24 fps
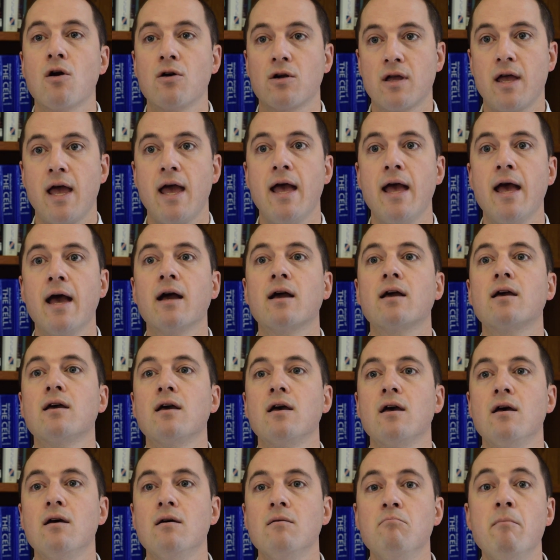archaic
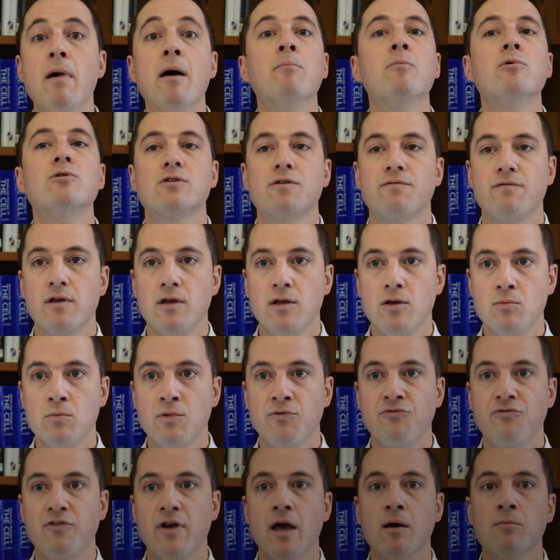members of the
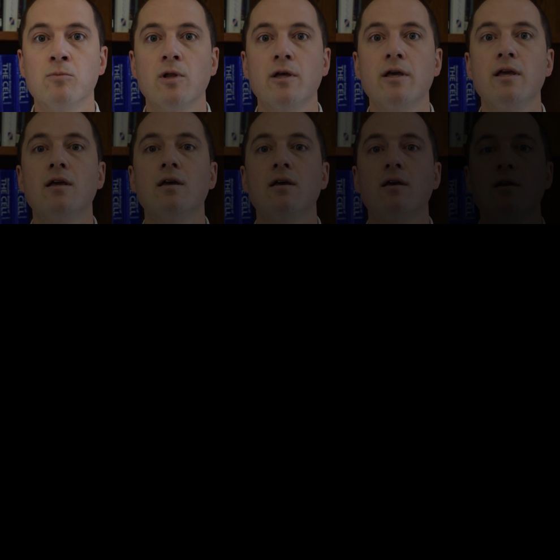human family.